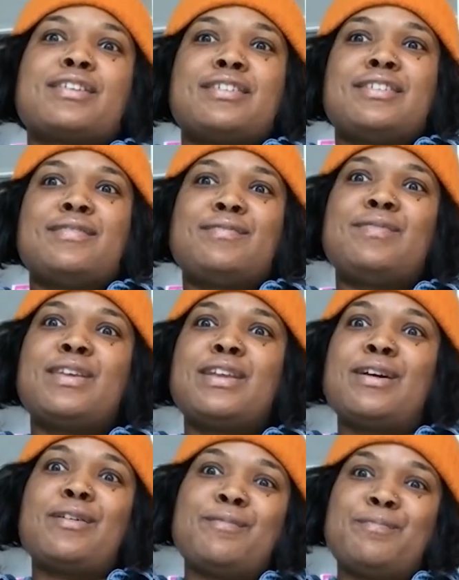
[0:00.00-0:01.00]
Yeah.
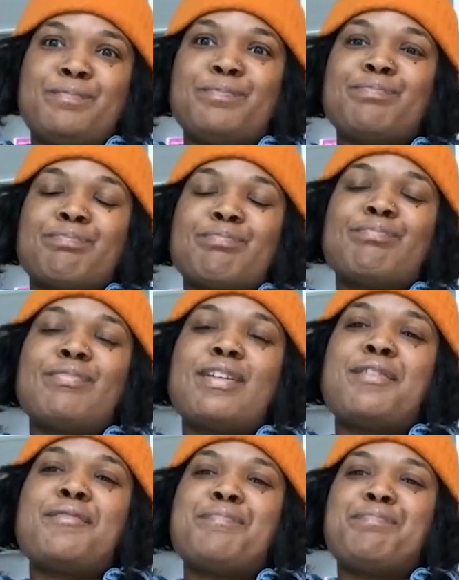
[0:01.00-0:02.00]
And
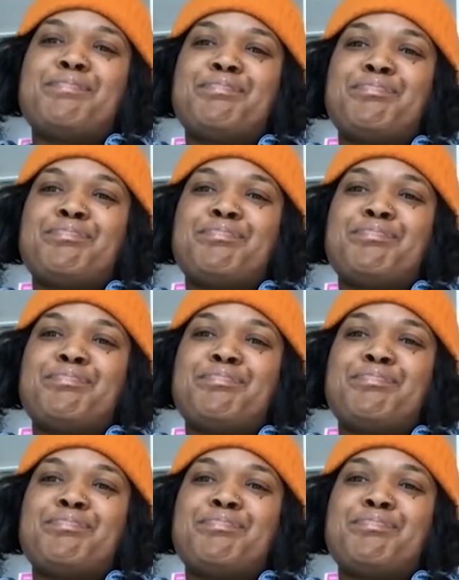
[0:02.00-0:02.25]
I love that